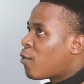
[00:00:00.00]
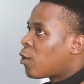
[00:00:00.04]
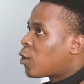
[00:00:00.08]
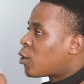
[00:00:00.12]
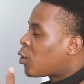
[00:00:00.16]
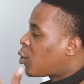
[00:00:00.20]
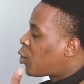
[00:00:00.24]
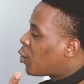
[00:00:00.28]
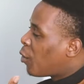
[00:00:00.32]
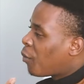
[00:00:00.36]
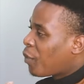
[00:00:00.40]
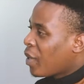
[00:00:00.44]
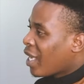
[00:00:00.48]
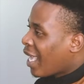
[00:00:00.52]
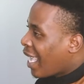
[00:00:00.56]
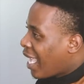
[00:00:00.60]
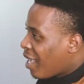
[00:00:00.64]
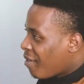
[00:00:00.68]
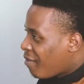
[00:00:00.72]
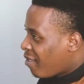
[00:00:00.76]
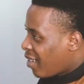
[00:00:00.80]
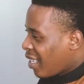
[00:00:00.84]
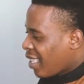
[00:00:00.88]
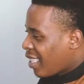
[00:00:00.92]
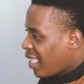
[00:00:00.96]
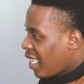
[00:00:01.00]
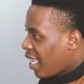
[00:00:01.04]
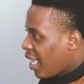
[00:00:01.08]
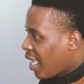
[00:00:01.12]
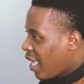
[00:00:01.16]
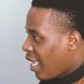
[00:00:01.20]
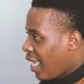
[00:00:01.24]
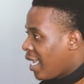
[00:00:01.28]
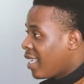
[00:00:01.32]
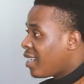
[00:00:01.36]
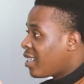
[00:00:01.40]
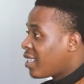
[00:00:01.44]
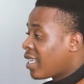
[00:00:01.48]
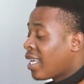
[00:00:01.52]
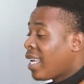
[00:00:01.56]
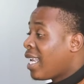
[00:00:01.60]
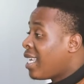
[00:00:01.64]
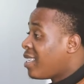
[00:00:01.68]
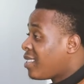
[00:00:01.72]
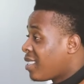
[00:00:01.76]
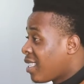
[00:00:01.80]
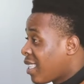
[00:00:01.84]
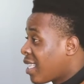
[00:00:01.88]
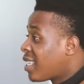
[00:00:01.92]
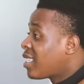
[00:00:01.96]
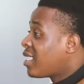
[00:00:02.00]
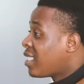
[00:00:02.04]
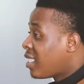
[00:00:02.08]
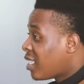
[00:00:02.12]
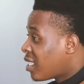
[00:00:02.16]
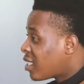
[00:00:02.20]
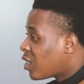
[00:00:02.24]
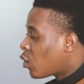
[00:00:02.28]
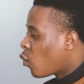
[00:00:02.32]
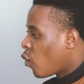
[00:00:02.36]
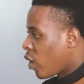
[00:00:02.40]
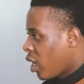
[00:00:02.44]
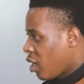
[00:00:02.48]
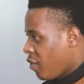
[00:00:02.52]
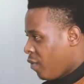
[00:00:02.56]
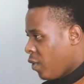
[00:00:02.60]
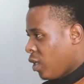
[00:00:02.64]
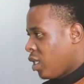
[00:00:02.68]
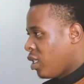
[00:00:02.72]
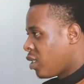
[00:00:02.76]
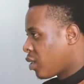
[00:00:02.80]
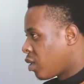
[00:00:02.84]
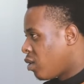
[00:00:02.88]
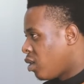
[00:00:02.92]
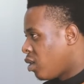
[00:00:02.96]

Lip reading: photoshopping everything and realizing that it doesn't work for this